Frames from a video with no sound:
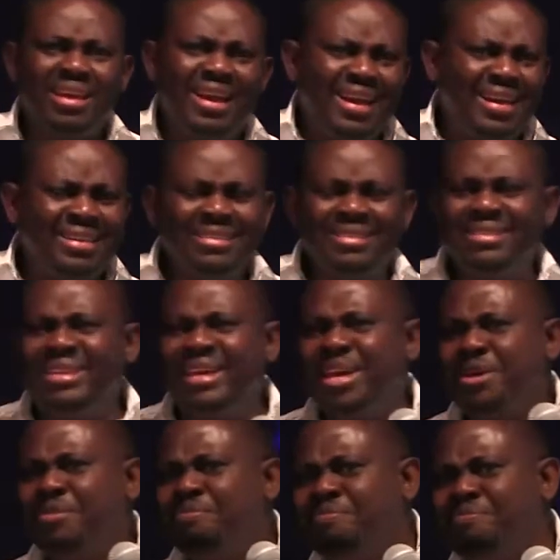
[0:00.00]
And
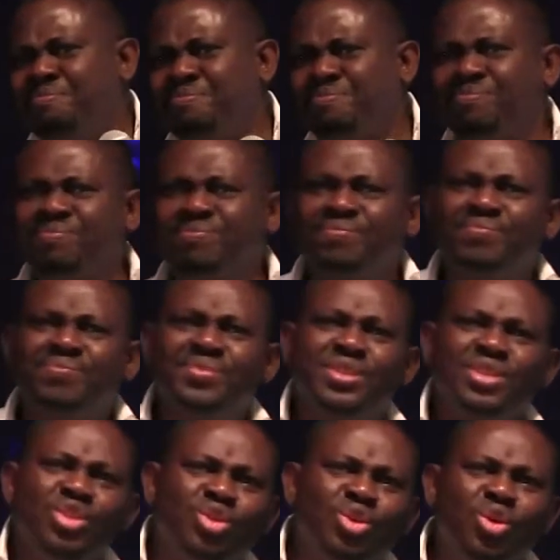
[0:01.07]

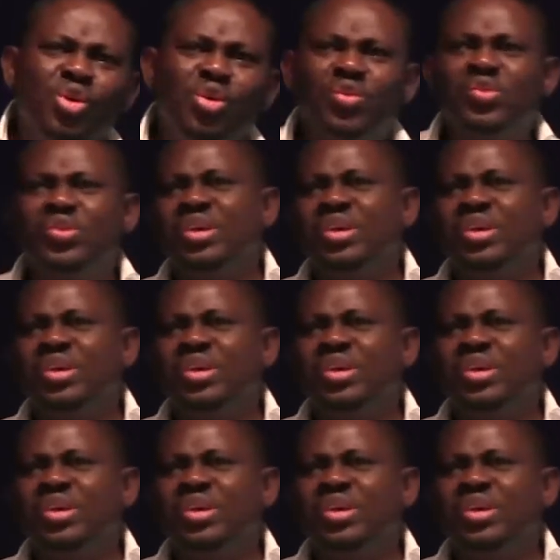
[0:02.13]
you know,